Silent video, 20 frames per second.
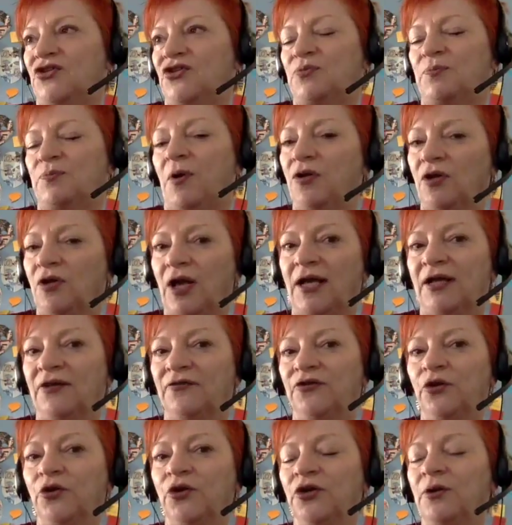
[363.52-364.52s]
spotlight.
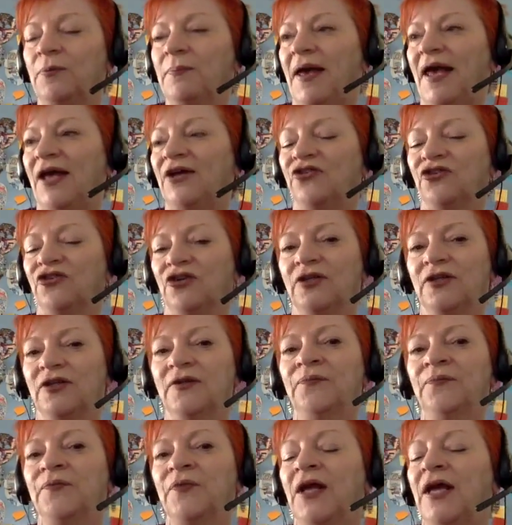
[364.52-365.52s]
If you can
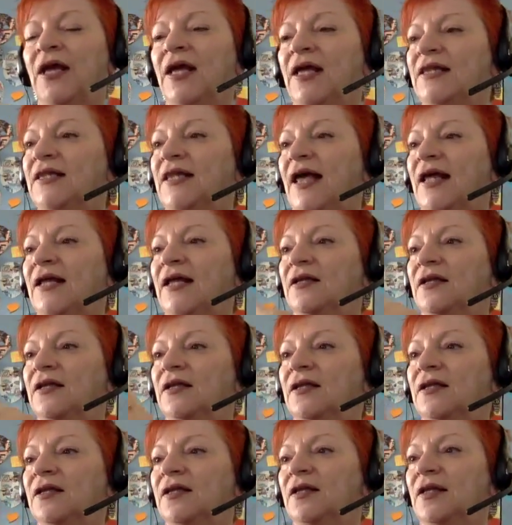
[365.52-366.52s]
imagine that
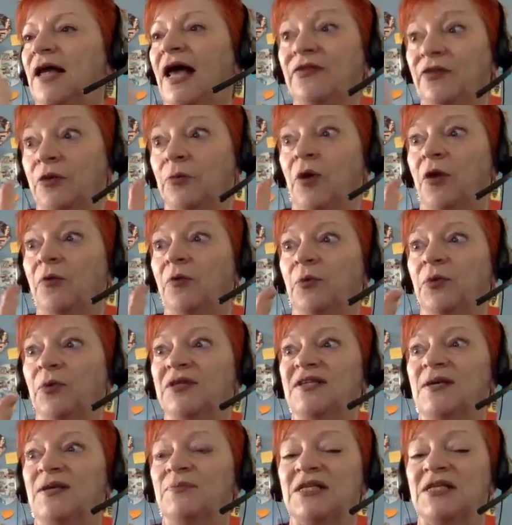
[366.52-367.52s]
at the moment
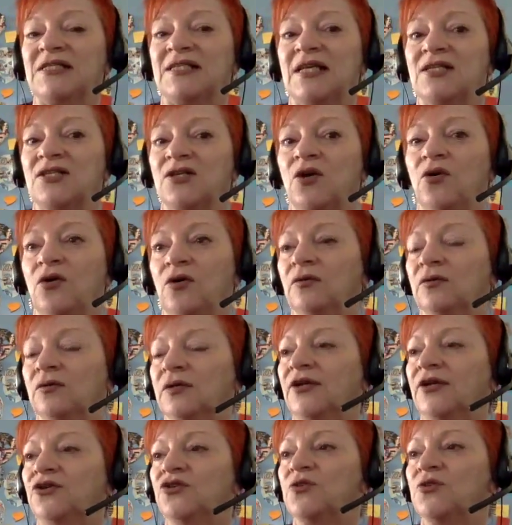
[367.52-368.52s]
when somebody says, oh,
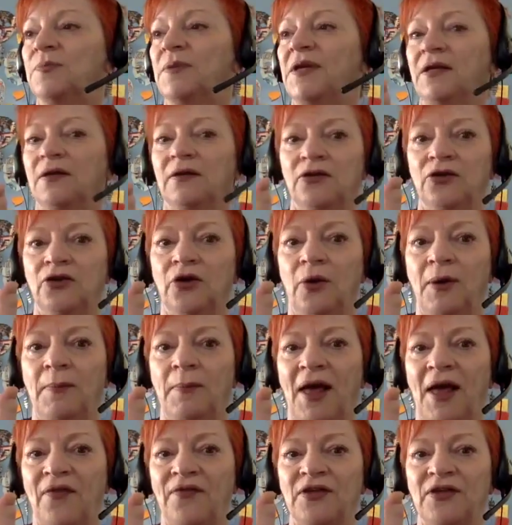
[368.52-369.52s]
can you speak,
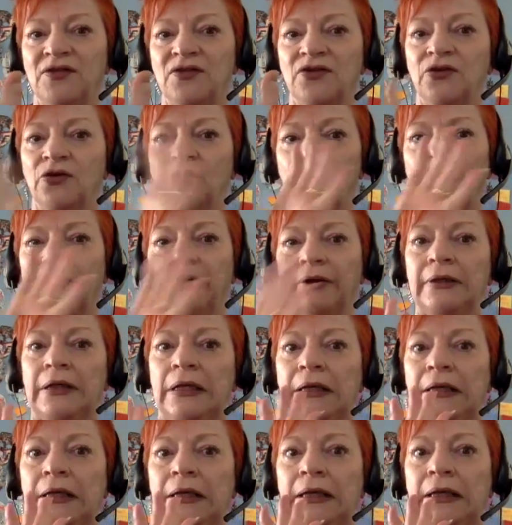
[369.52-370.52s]
about this, and you're going,
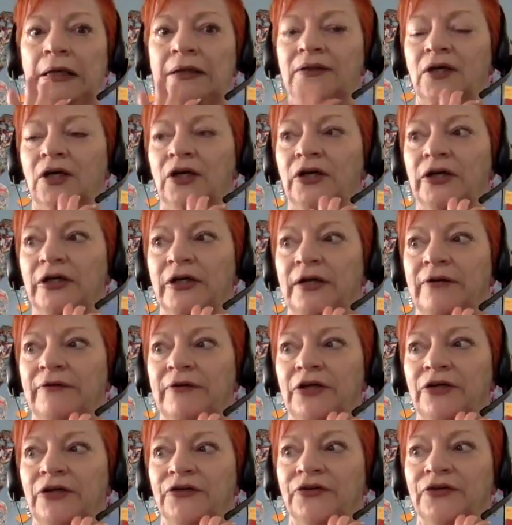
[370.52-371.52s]
no, I can't
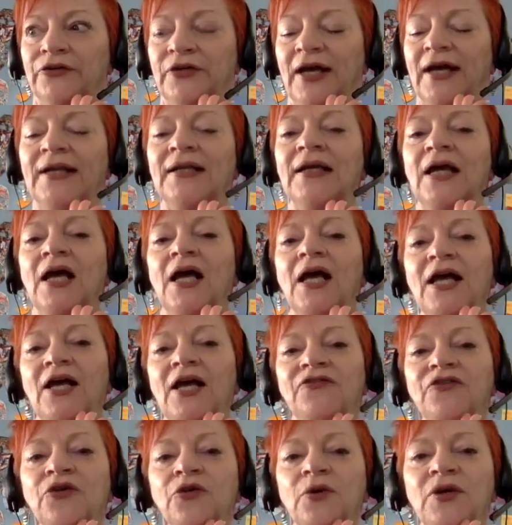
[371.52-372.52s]
really do that.
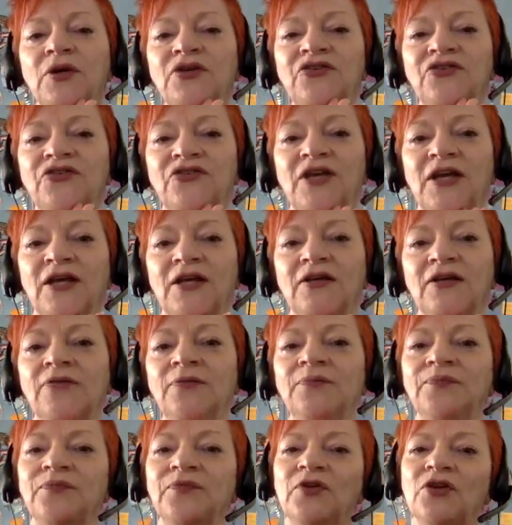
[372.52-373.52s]
If you instead
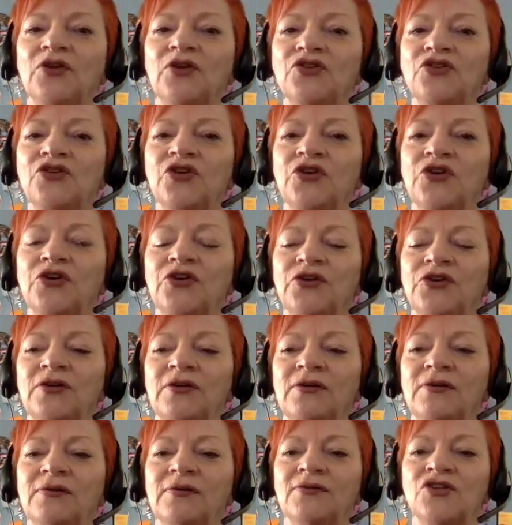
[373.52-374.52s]

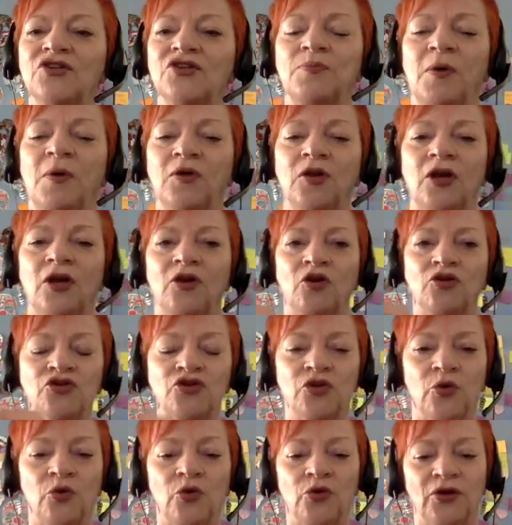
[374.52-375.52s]
turn the spotlight
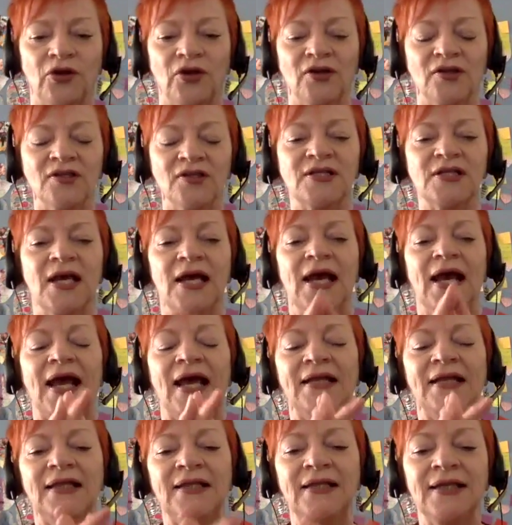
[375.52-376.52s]
onto your audience
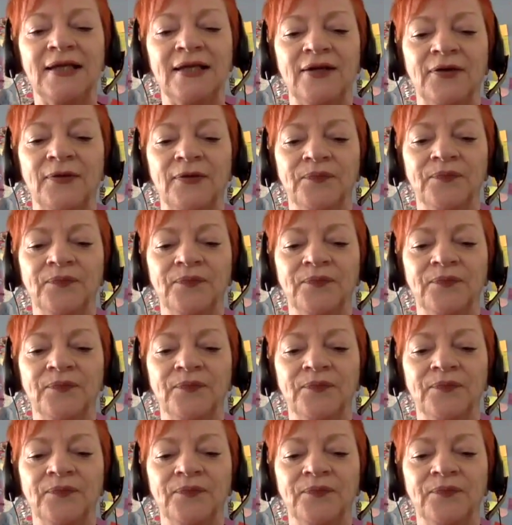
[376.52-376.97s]
and think,